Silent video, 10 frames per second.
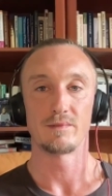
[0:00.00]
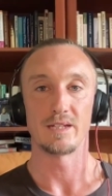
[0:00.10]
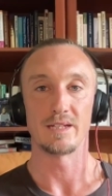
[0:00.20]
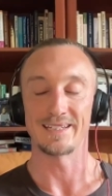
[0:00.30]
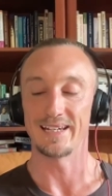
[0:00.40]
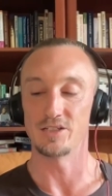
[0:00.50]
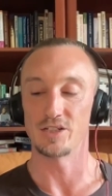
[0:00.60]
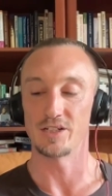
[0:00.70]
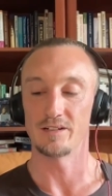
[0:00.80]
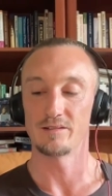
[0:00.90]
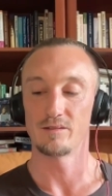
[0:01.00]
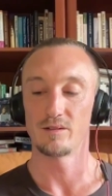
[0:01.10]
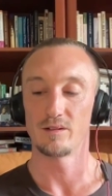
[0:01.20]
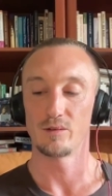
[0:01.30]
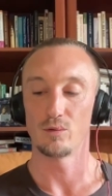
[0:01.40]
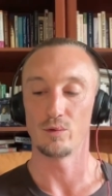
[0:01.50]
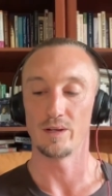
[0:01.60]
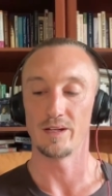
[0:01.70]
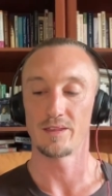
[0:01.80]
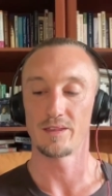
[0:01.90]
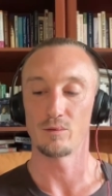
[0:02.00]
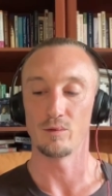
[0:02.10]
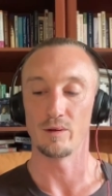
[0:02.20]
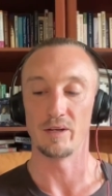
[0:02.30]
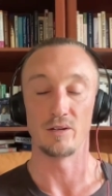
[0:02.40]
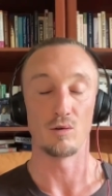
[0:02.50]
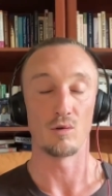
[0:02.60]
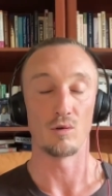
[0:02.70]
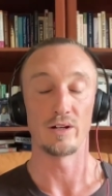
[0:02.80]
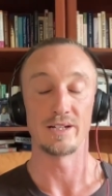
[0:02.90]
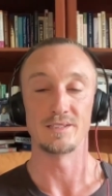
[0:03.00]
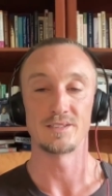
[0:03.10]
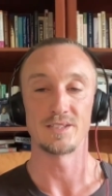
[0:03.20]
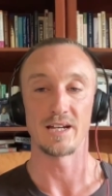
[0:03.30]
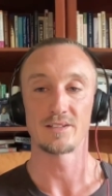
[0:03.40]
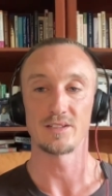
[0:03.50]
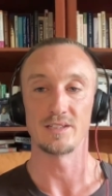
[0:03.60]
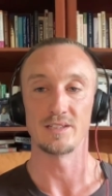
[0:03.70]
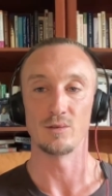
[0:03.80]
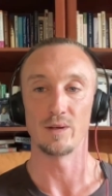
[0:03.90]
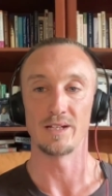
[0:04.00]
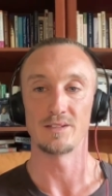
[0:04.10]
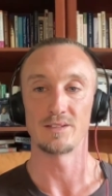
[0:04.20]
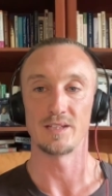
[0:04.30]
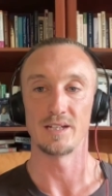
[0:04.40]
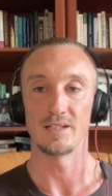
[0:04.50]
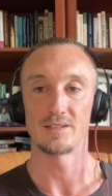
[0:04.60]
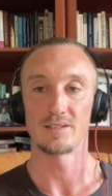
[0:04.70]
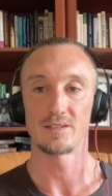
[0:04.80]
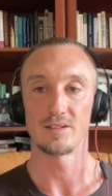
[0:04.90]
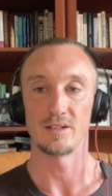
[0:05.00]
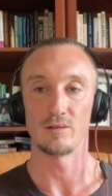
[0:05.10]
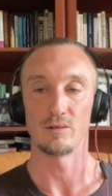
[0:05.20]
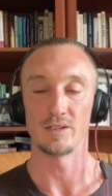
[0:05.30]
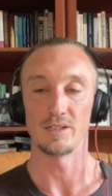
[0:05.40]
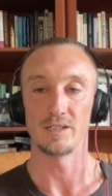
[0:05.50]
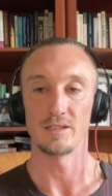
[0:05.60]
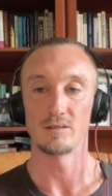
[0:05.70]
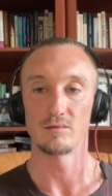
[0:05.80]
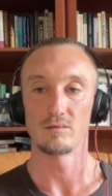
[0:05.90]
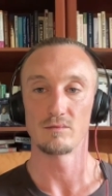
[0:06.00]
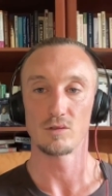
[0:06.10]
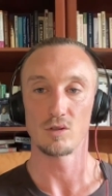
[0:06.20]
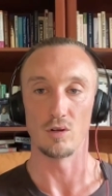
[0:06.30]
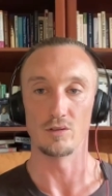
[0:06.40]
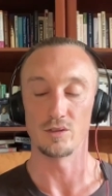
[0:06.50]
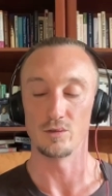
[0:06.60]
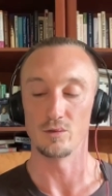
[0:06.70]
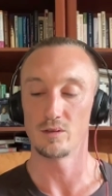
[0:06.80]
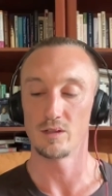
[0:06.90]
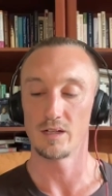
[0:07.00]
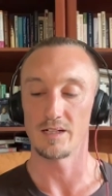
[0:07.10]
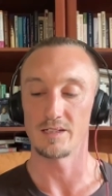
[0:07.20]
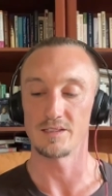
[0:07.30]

engaging with women or in sex in the ways that they're really called to. I see